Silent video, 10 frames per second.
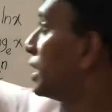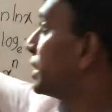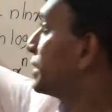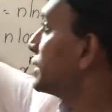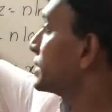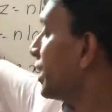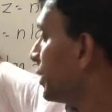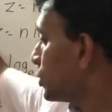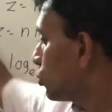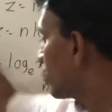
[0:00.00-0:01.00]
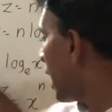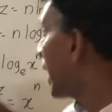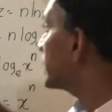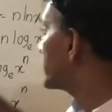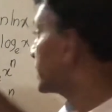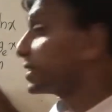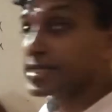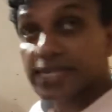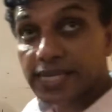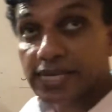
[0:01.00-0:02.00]
this I took as
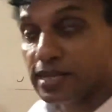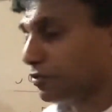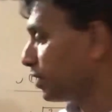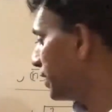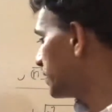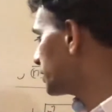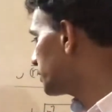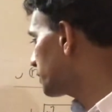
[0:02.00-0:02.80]
z, right?